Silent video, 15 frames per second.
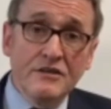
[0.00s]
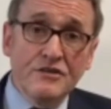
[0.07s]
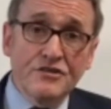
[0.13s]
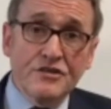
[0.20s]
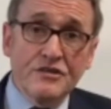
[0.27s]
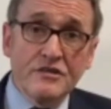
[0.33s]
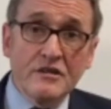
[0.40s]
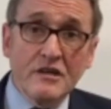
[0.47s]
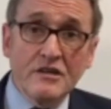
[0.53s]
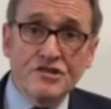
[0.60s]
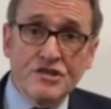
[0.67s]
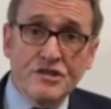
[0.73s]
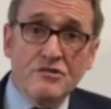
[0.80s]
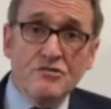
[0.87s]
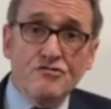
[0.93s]
so that our
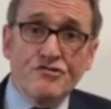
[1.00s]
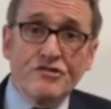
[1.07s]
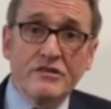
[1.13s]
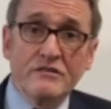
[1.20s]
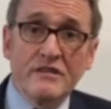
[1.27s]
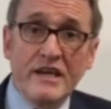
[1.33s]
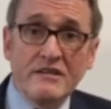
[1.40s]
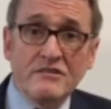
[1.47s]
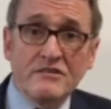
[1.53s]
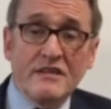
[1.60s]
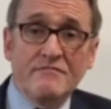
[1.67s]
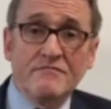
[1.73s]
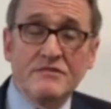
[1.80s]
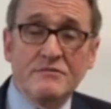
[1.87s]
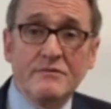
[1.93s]
children aged
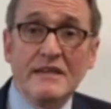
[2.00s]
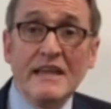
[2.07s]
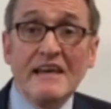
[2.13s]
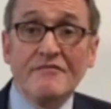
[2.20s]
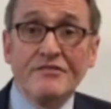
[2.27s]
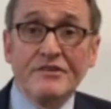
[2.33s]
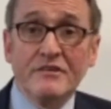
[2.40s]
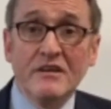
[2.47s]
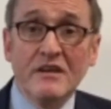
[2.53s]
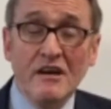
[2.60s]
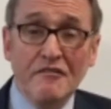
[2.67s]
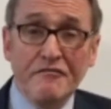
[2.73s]
7 to 11